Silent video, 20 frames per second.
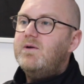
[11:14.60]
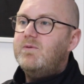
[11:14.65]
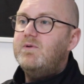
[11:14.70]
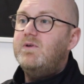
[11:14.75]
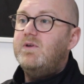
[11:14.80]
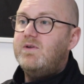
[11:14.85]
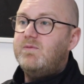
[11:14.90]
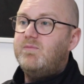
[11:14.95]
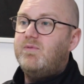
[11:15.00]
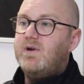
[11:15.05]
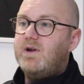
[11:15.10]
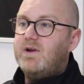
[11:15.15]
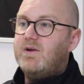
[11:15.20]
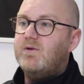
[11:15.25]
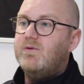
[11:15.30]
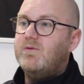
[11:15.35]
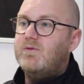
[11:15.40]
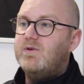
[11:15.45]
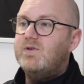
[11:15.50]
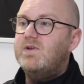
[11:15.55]
Which is pretty
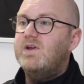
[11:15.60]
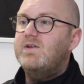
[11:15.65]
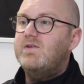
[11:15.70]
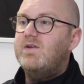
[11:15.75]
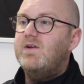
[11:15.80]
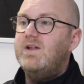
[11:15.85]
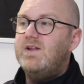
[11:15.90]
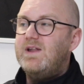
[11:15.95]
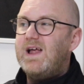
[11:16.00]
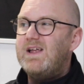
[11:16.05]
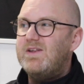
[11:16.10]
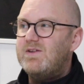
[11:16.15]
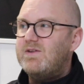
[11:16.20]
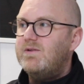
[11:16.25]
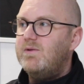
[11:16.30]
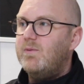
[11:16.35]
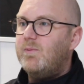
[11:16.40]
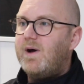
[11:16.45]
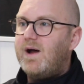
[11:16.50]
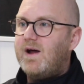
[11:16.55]
cool, because that's
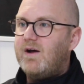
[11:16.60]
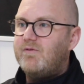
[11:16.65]
the way